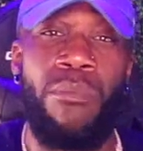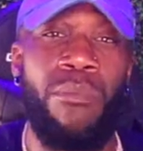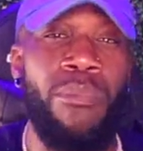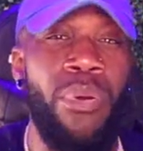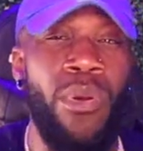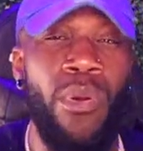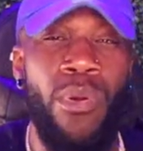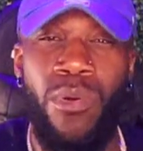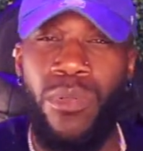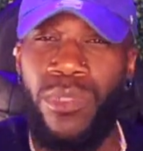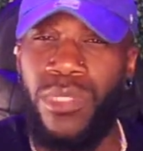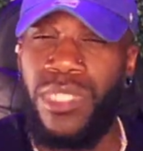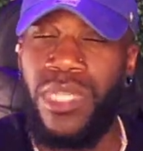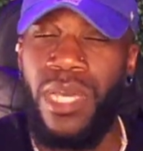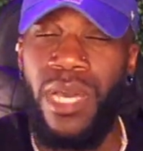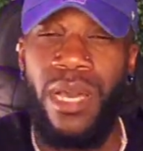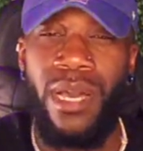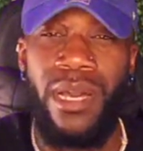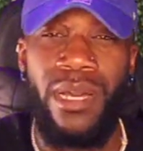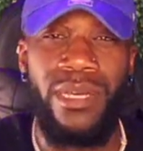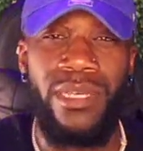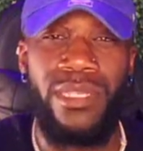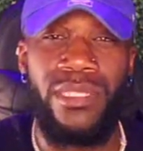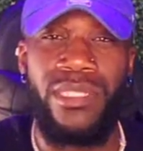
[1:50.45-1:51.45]
pull
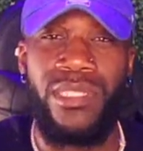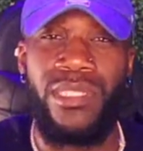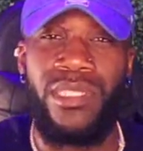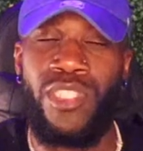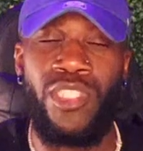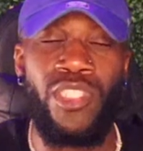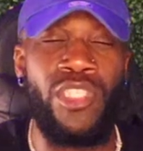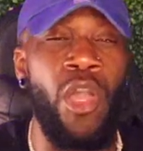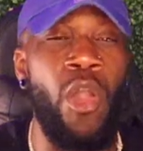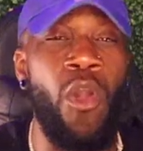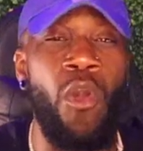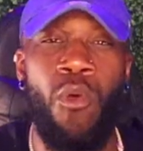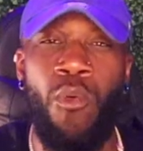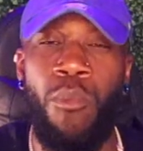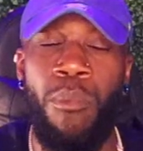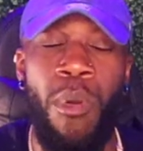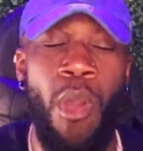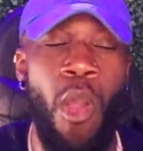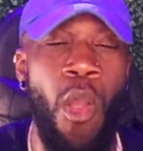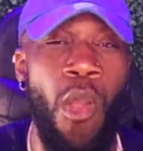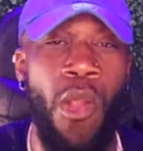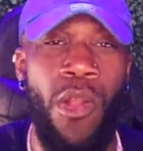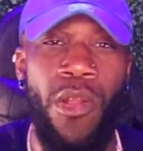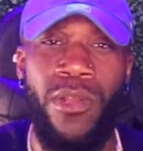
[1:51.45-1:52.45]
tugs, tow
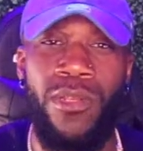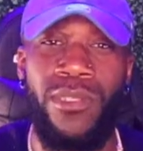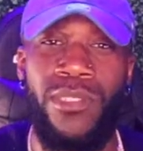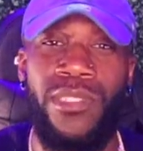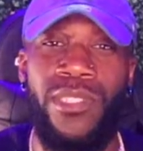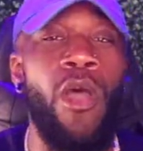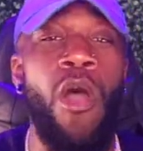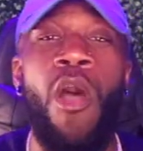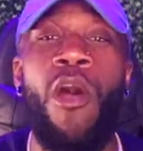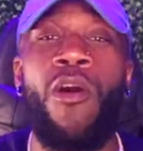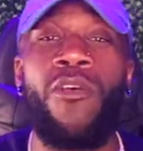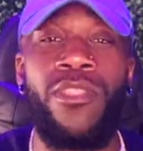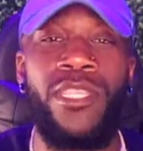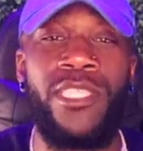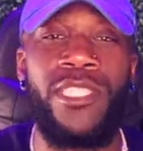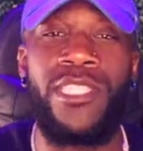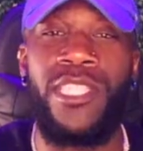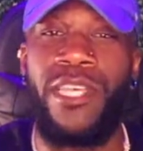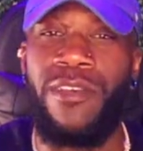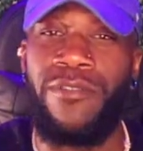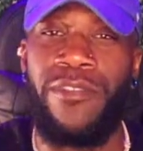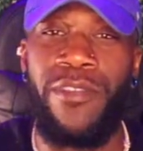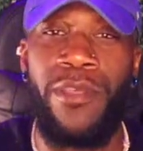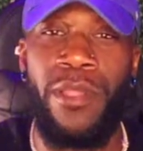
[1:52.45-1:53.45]
bars, all this
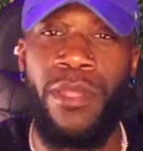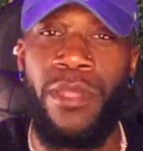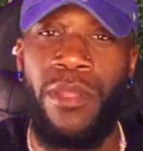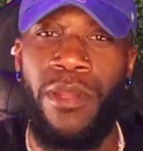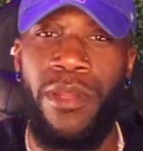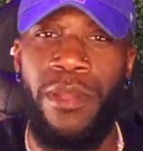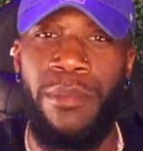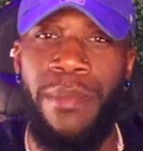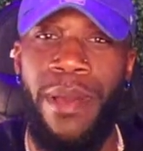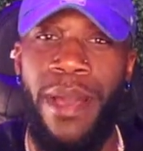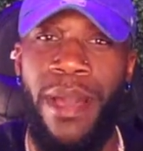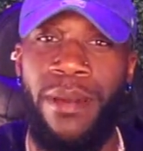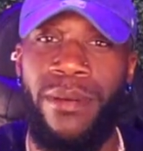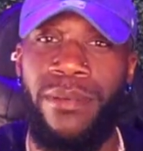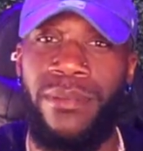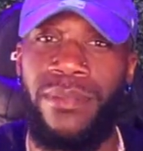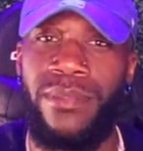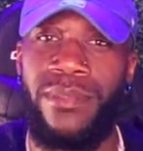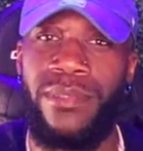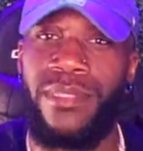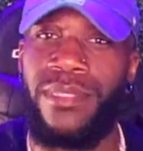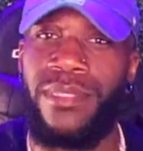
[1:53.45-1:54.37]
stuff you'll learn about